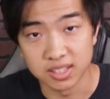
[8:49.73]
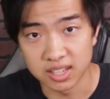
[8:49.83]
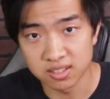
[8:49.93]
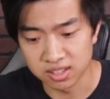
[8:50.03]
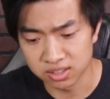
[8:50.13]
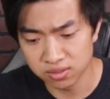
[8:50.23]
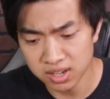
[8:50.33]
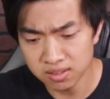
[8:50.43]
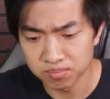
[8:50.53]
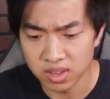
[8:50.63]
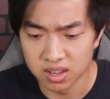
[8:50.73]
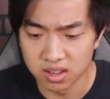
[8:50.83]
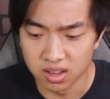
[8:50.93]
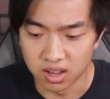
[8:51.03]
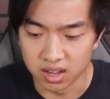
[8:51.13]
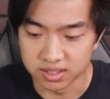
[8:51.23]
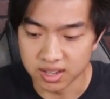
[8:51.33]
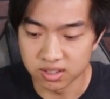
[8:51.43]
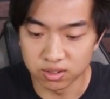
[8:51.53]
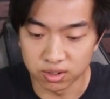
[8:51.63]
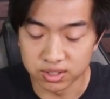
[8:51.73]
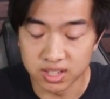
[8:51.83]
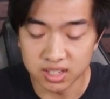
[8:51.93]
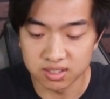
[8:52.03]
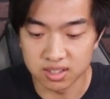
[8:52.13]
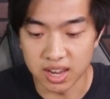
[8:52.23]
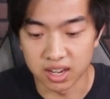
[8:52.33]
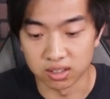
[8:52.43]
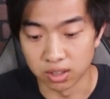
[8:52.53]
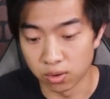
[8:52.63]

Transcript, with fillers: To get to this screen, uh, center your sticks and